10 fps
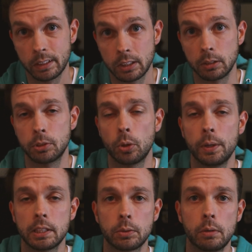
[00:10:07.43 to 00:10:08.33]
Some
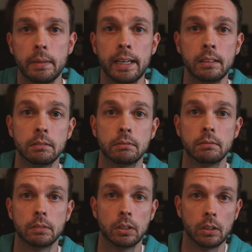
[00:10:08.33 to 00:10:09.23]
choices were made,
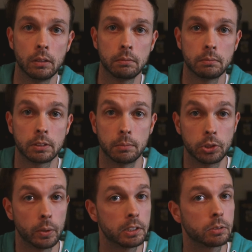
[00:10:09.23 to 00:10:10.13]
some
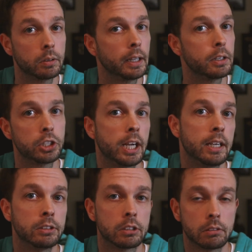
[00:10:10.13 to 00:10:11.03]
choices were later
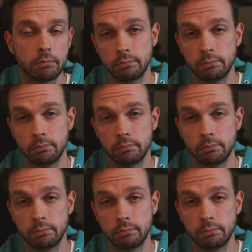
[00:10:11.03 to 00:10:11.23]
changed.